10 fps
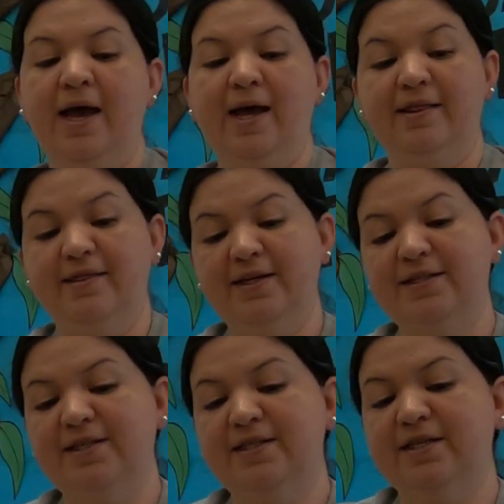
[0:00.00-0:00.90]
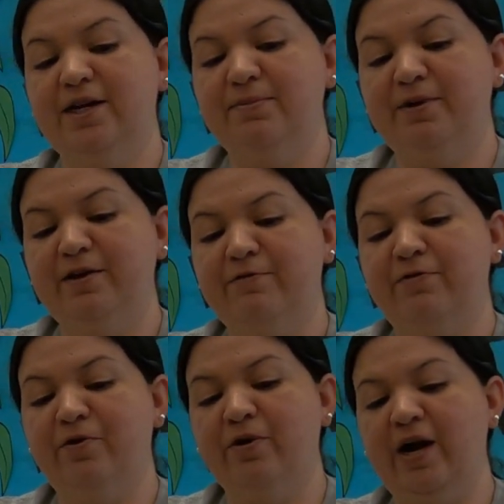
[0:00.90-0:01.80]
And this is going to be
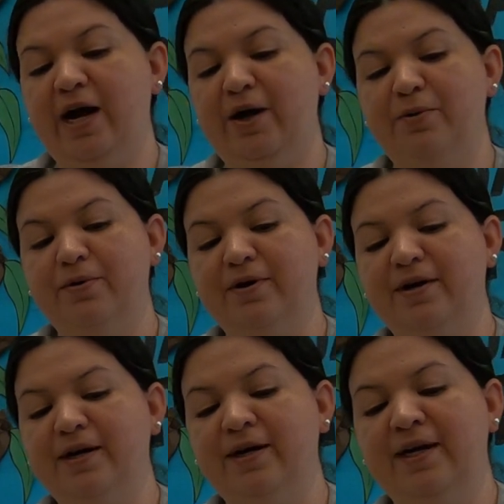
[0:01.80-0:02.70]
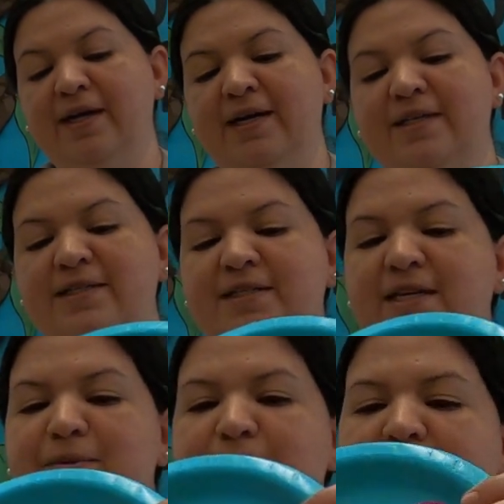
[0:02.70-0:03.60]
for our
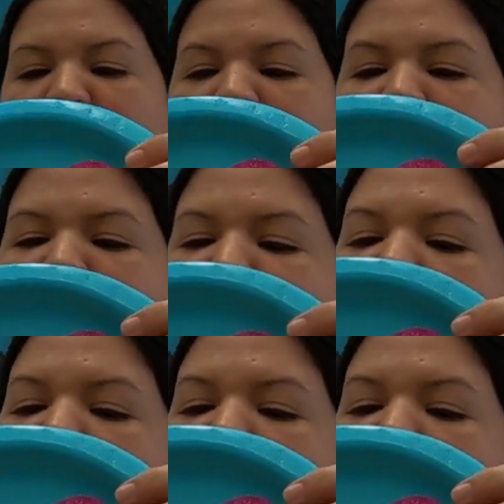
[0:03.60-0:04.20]
sea plants